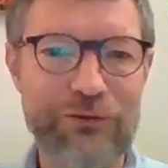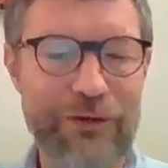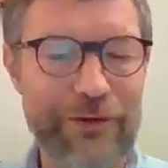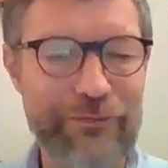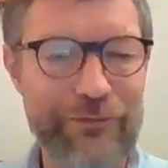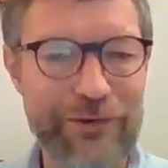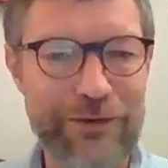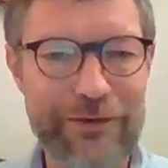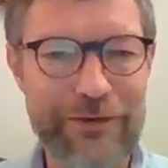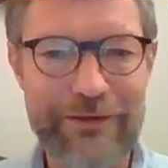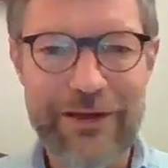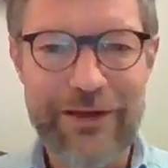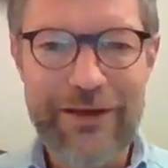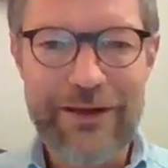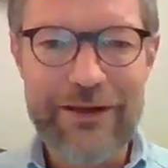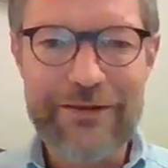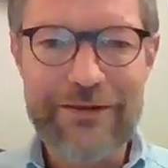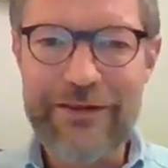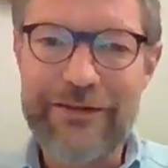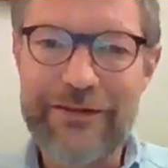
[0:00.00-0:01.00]
travels.
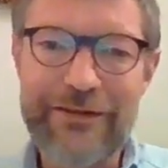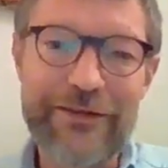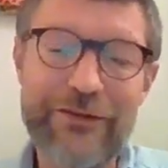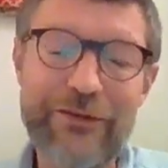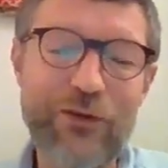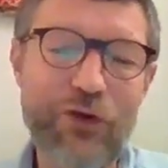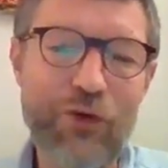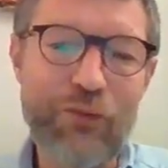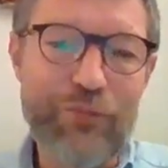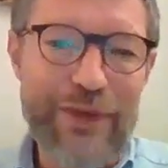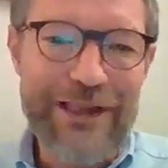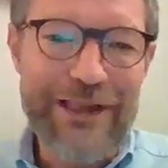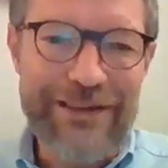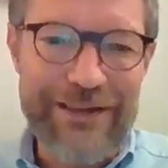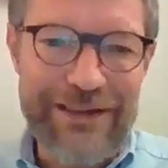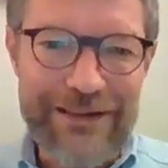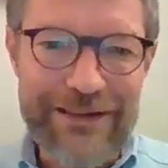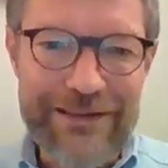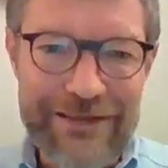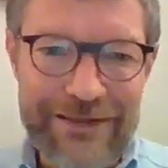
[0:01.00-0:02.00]
This is no
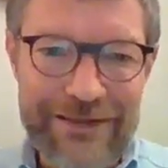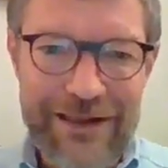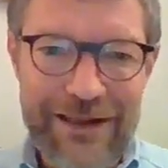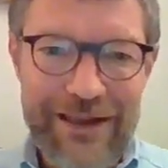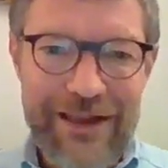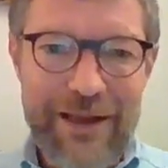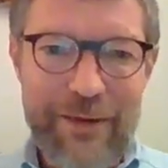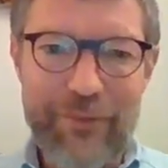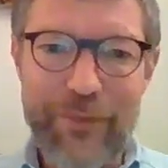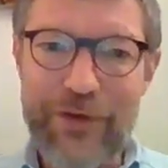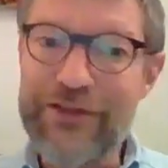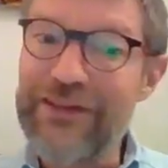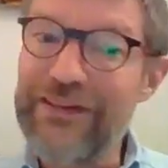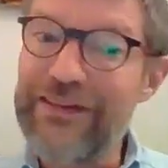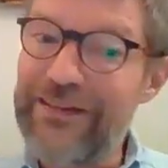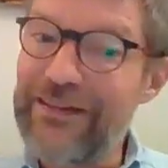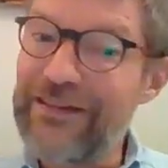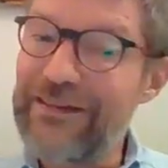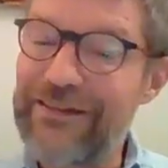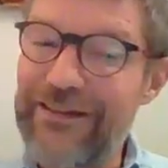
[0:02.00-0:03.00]
meetings. But
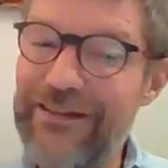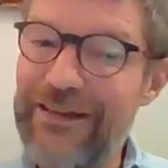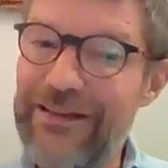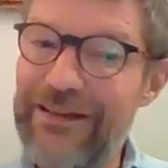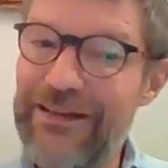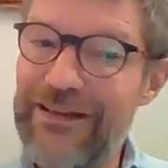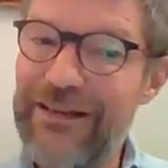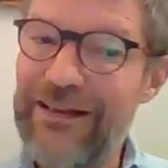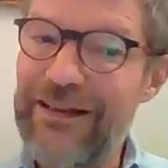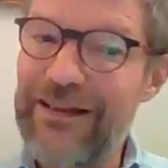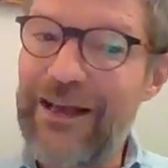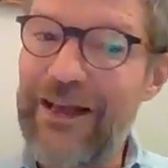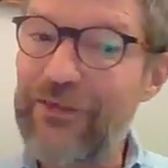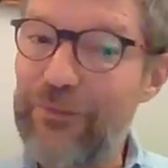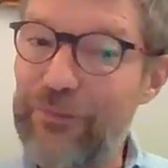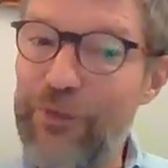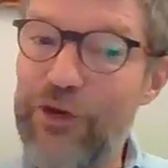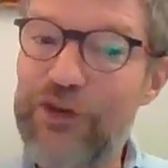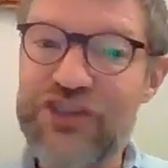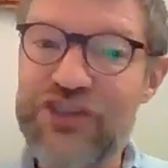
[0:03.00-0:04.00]
this is
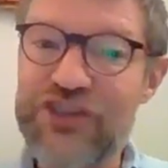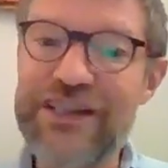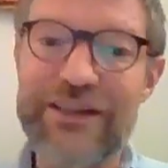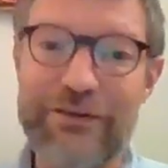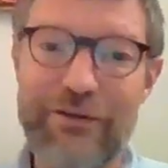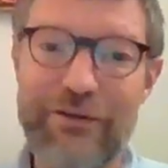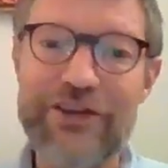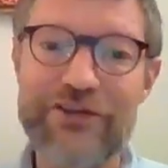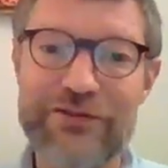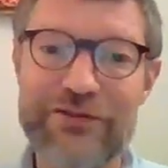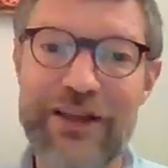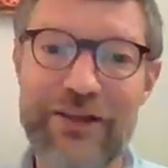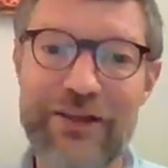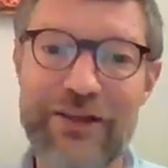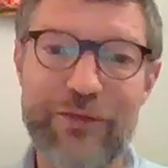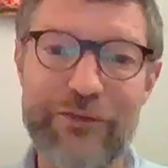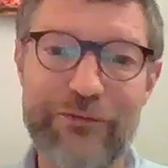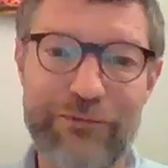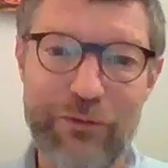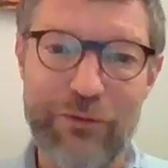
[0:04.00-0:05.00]
as much interaction as
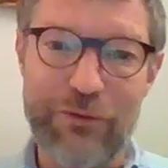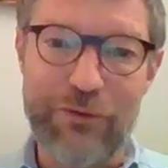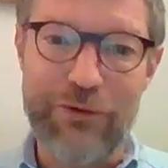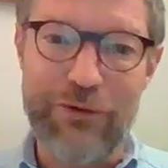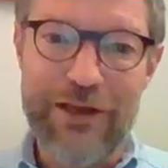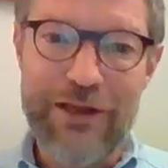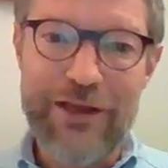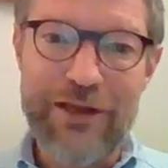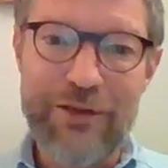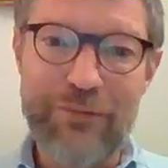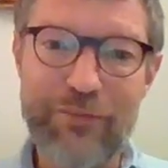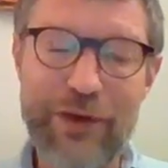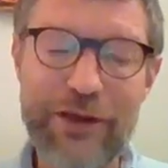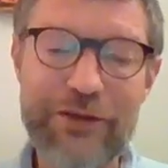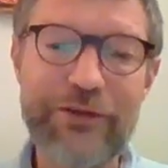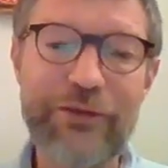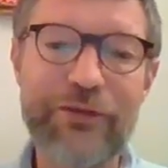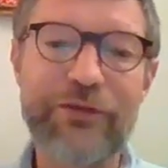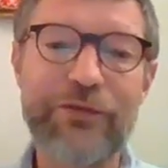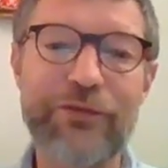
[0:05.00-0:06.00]
before,
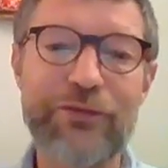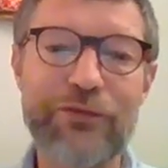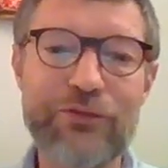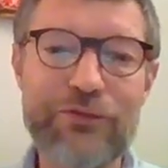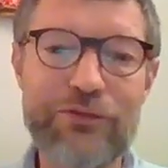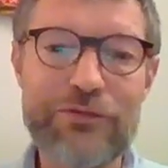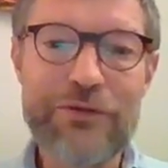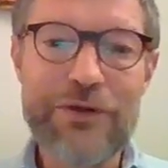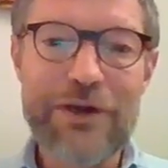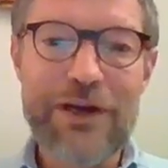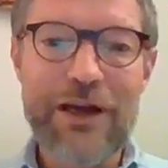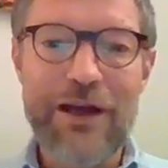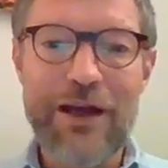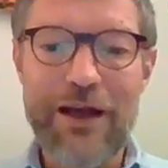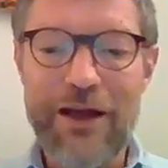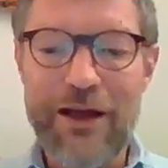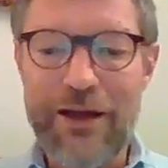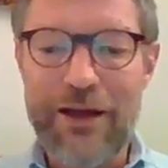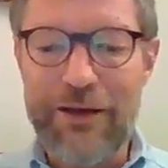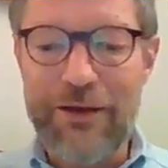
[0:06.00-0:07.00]
but through
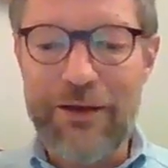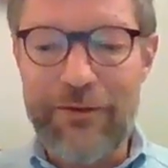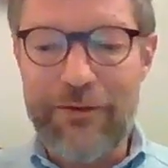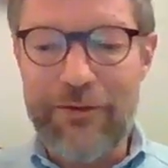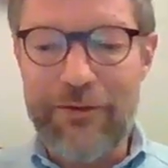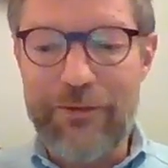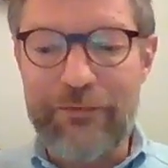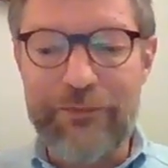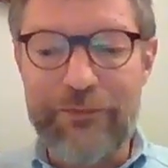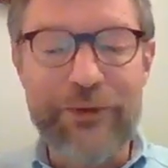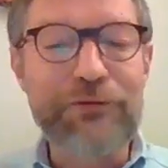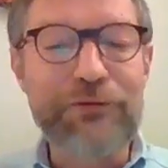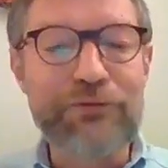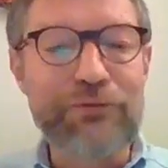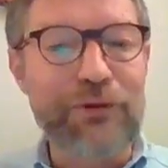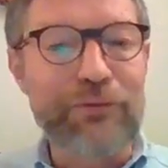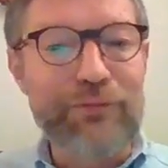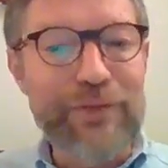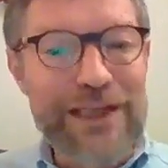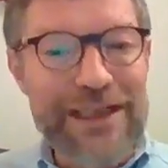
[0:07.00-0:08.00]

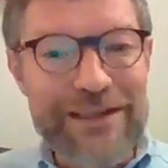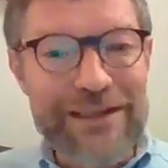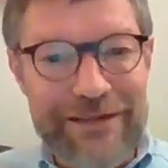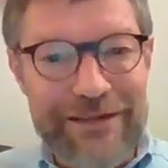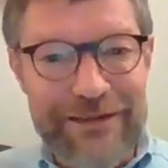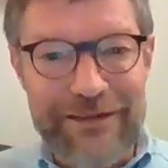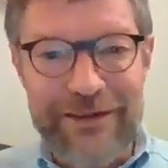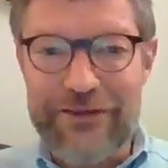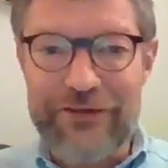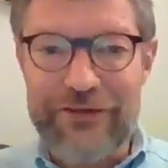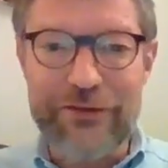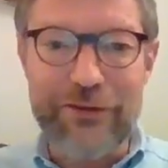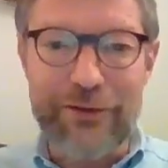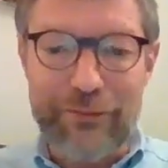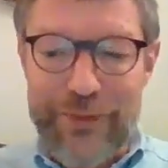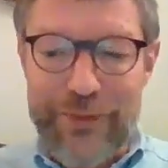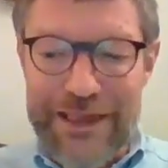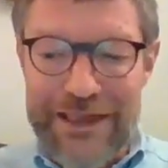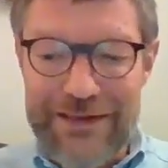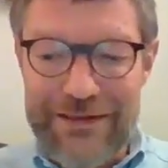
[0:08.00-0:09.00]
virtual means,
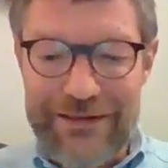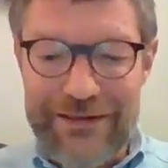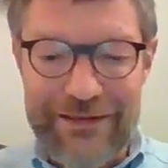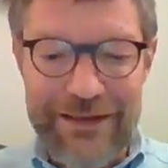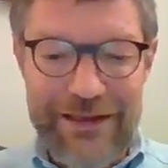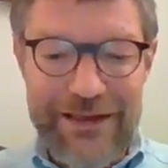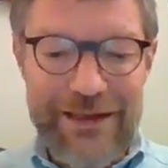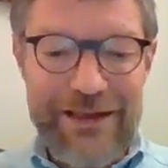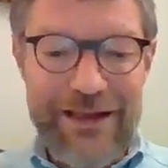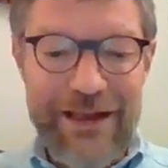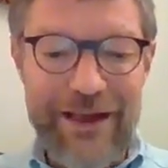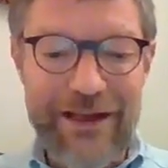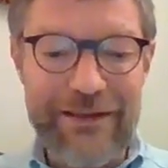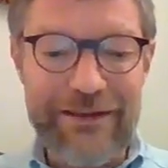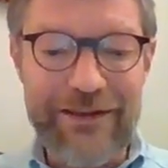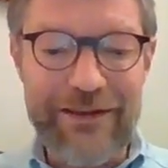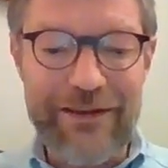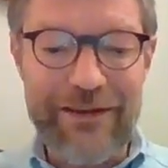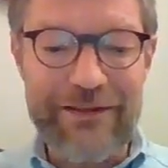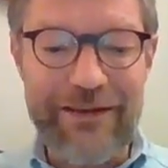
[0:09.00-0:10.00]
digital means,
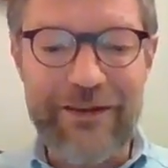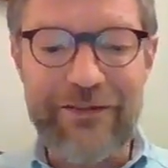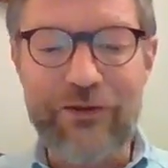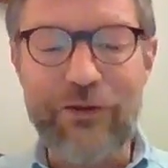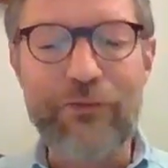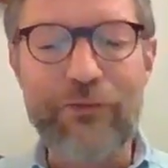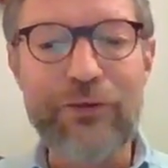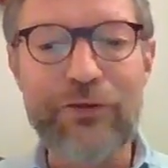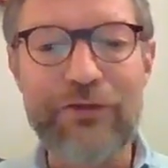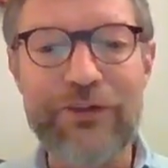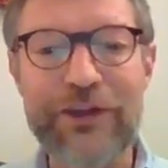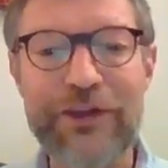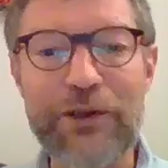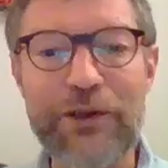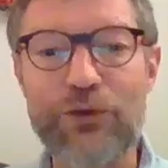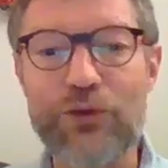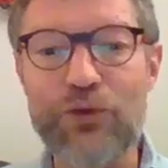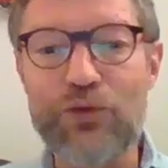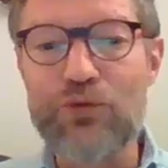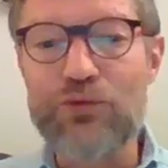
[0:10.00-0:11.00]
and that's obviously a
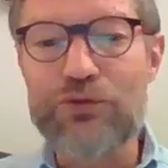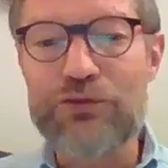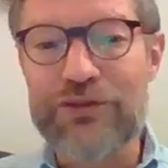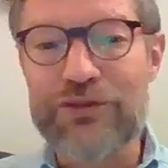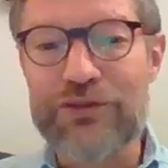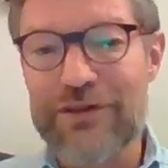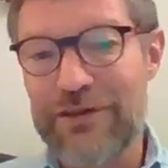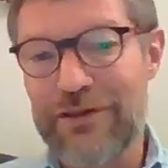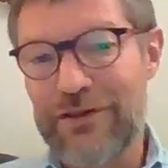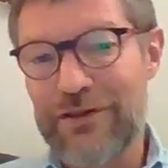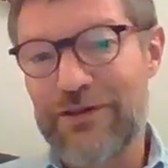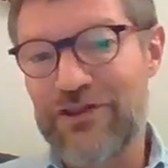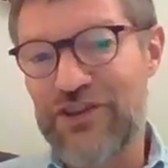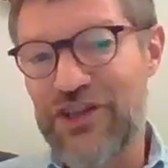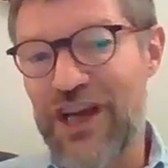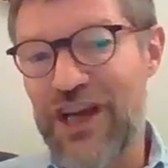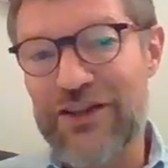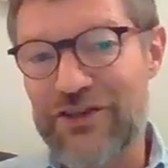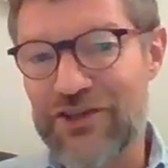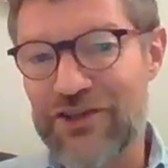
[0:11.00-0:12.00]
huge
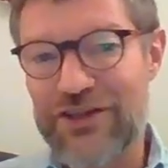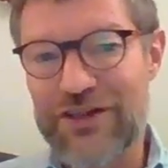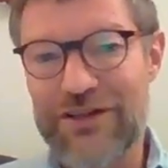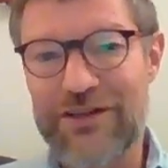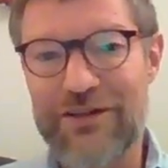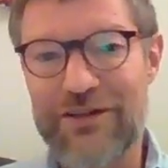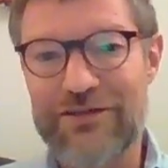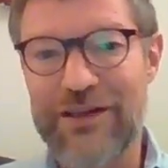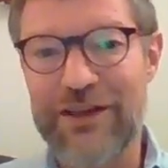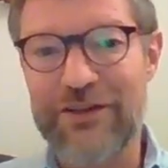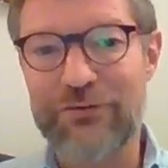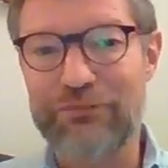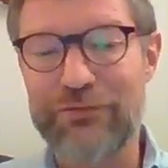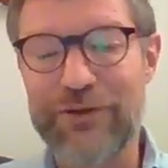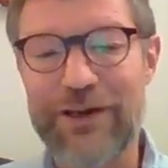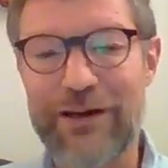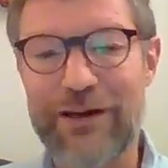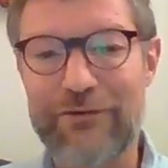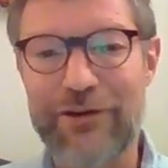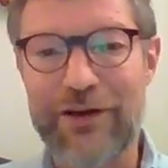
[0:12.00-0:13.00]
change that
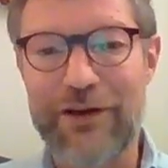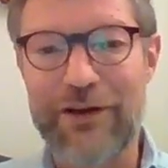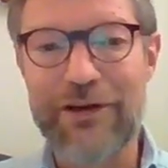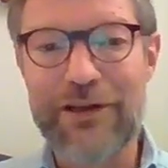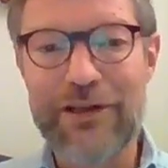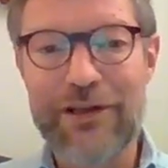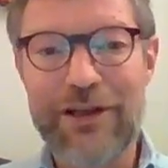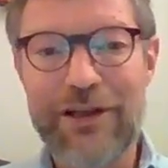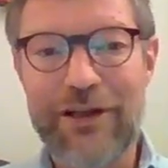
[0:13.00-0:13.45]
we are